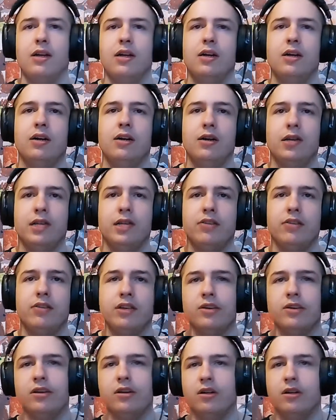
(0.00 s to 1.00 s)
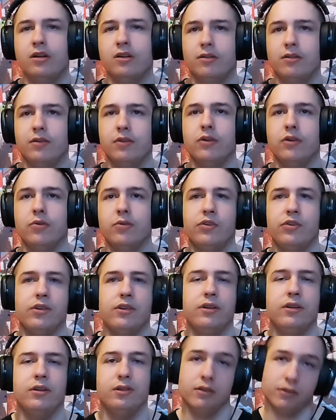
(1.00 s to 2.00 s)
Yes, I care a lot, even though I wish I
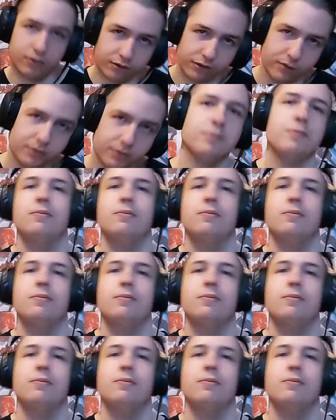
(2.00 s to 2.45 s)
didn't.